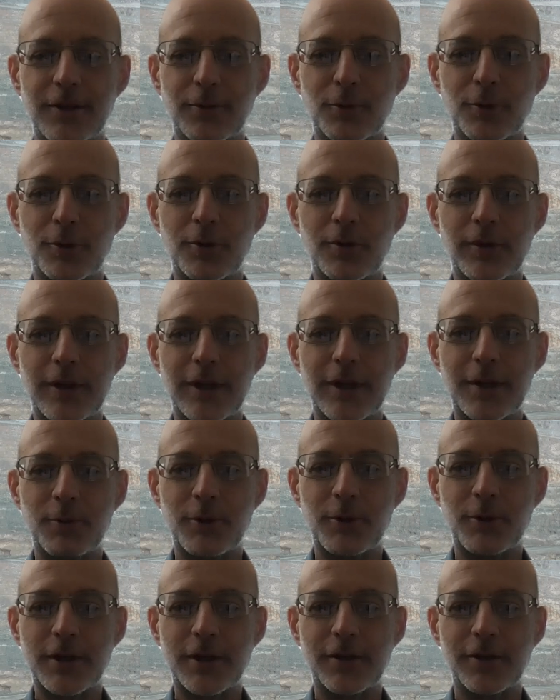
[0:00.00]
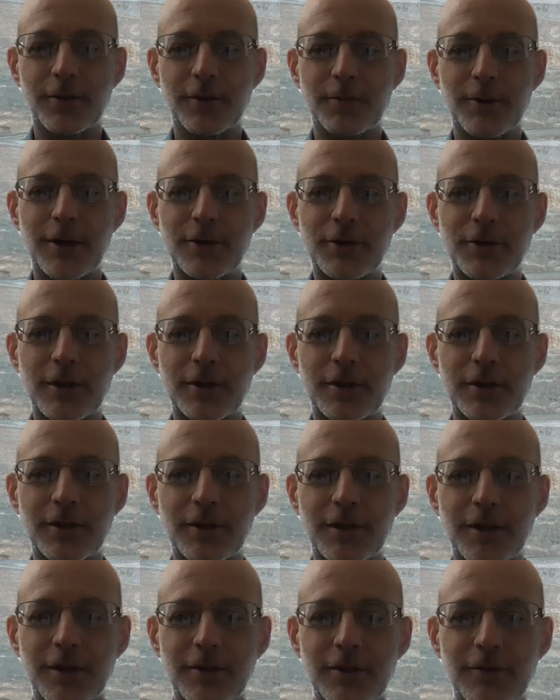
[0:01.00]
a role in a particular project and
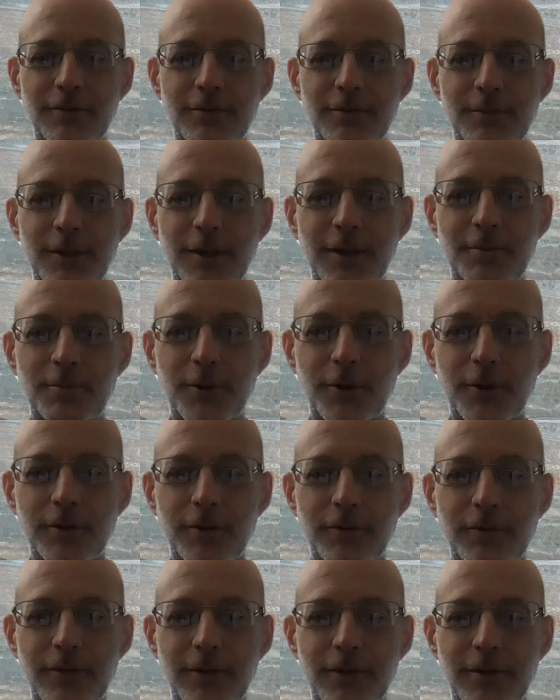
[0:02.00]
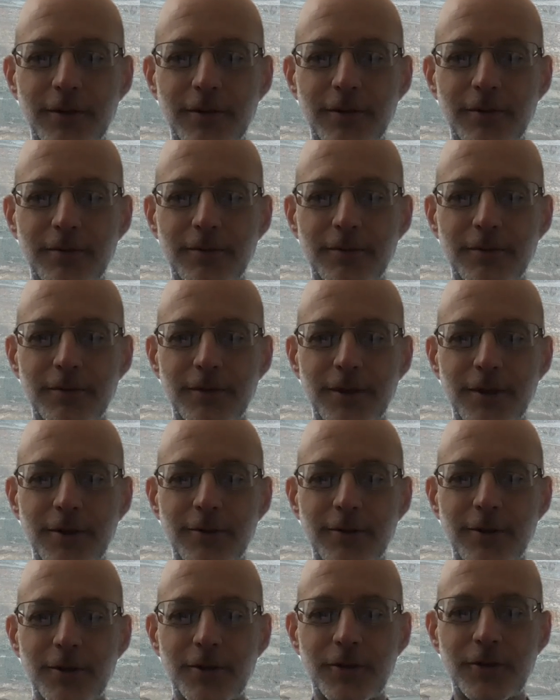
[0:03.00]
then have become part of the
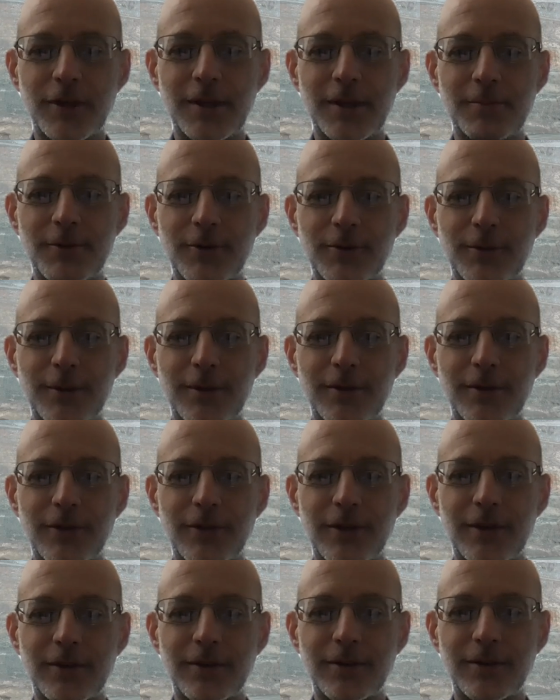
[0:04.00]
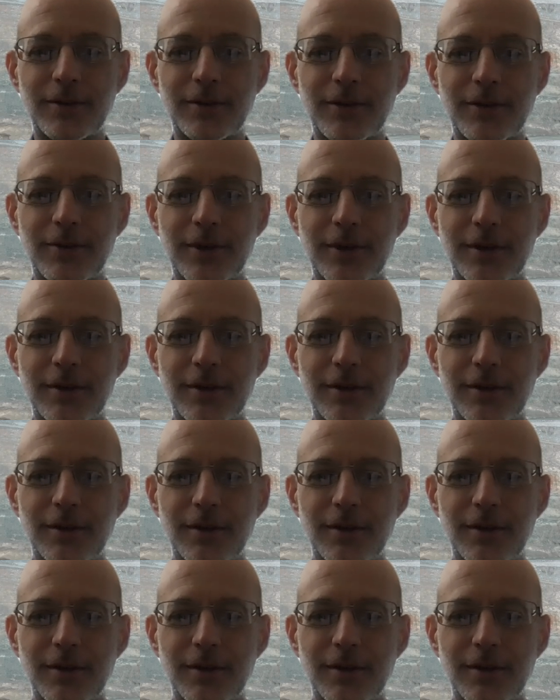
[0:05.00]
overall team as well. Is that right?